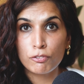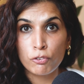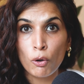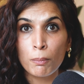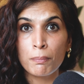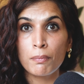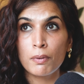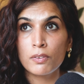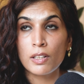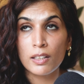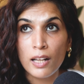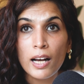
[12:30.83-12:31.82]
from
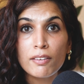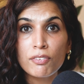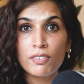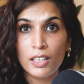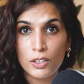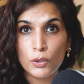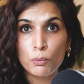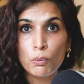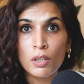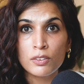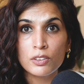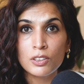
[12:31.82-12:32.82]
the life that you
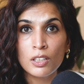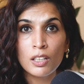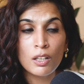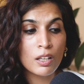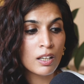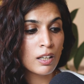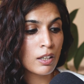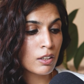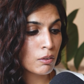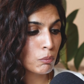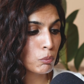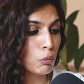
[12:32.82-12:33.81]
want.
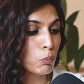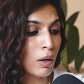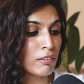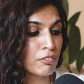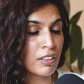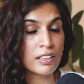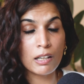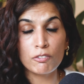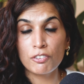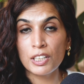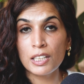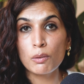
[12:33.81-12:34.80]
The one thing that
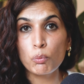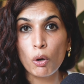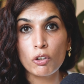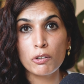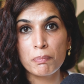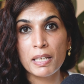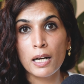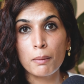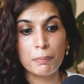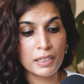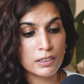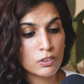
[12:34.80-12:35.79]
really woke me
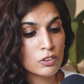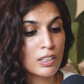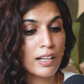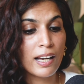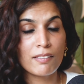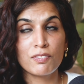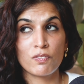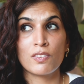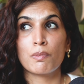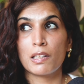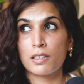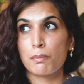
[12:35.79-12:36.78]
up is because I have
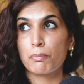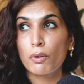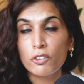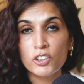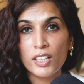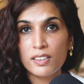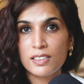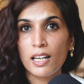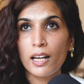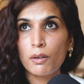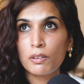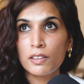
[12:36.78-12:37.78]
some projects
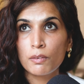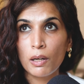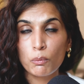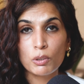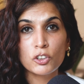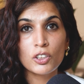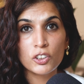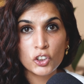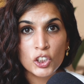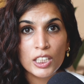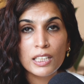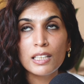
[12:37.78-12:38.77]
that I, I want to
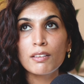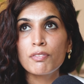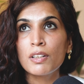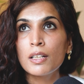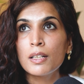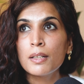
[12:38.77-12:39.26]
achieve